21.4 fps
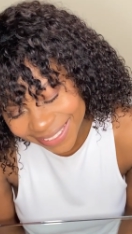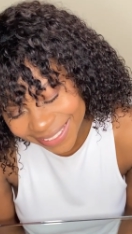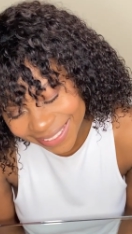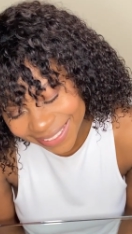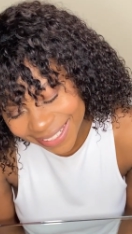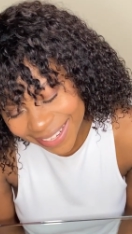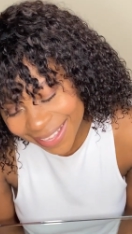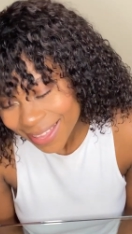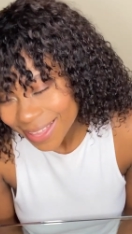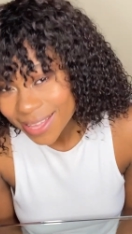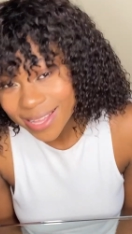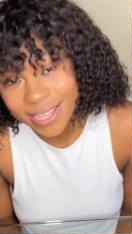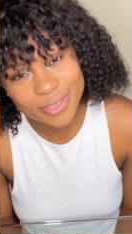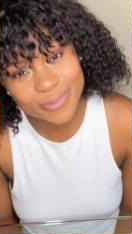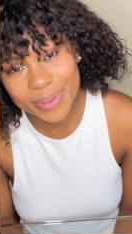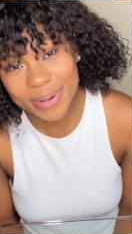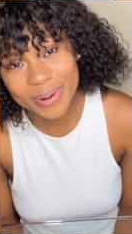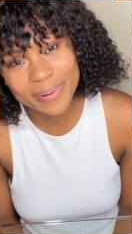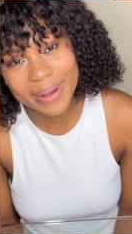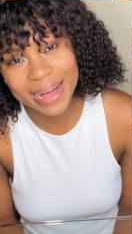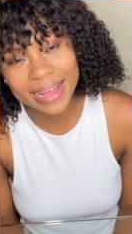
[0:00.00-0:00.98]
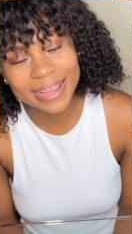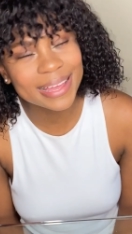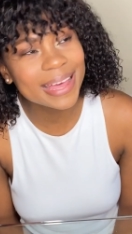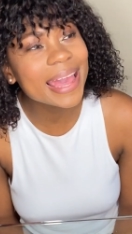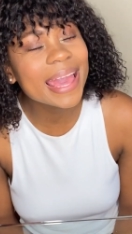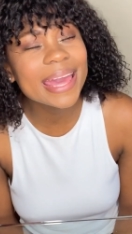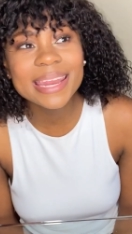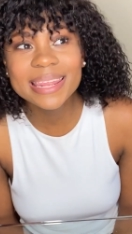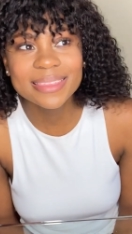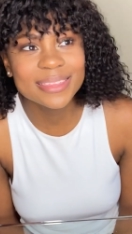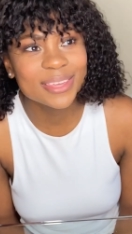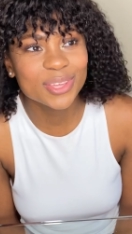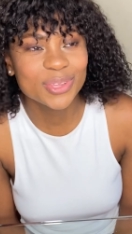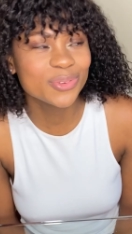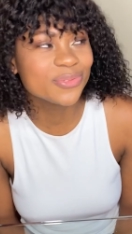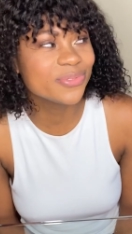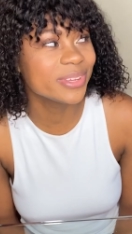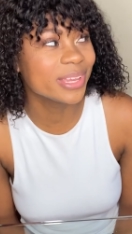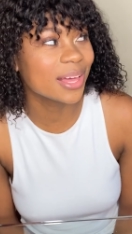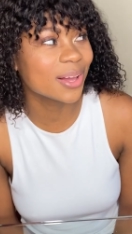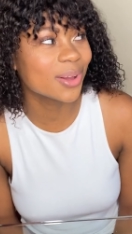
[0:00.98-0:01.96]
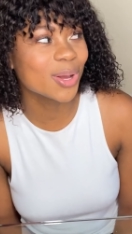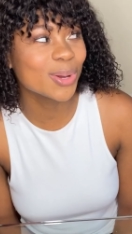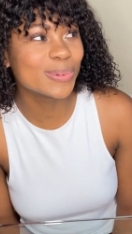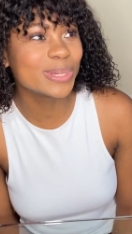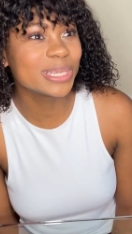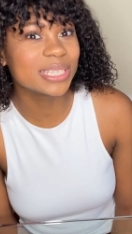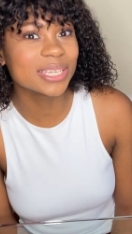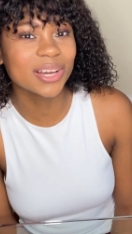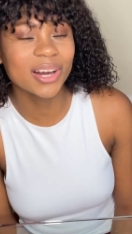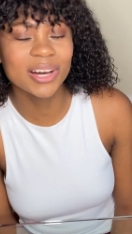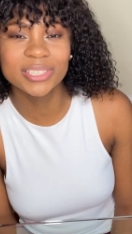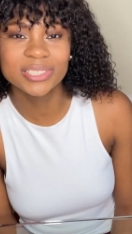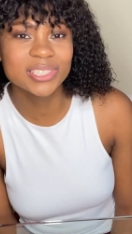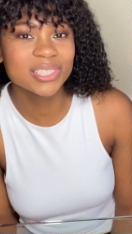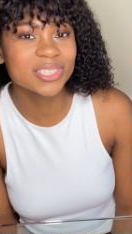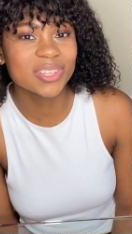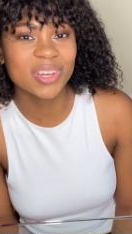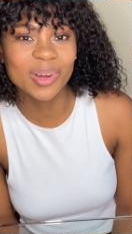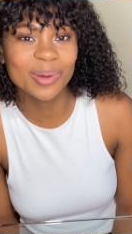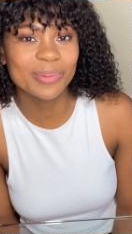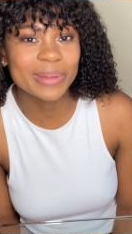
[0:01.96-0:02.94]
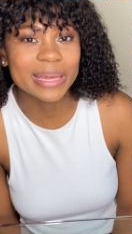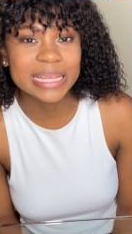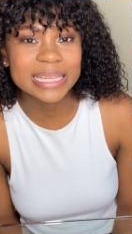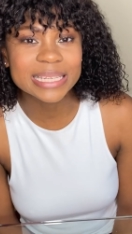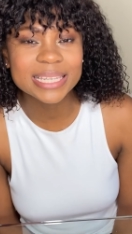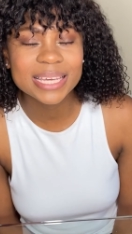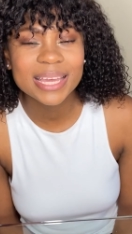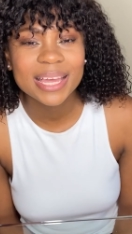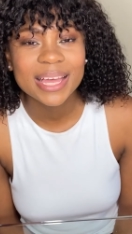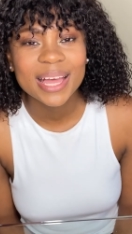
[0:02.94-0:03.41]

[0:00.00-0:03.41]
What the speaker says: It's been a while. Anything you feel like commenting on, just comment.